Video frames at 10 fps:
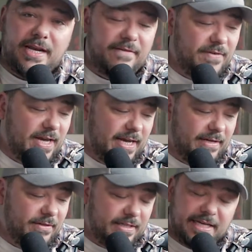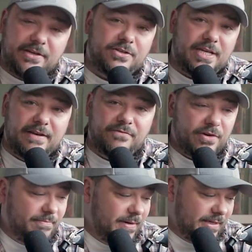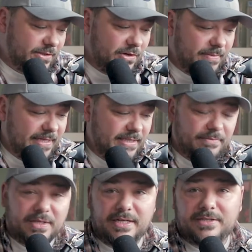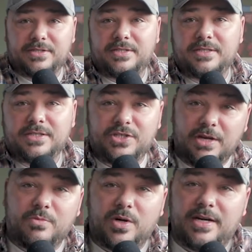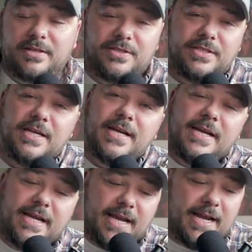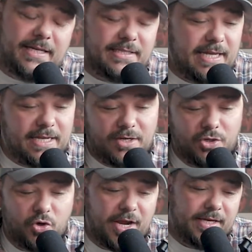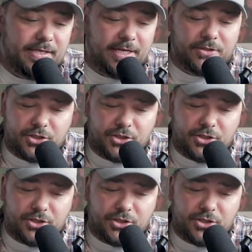If not, get your 10 free bucks, go buy something else somewhere else, and it's a great deal.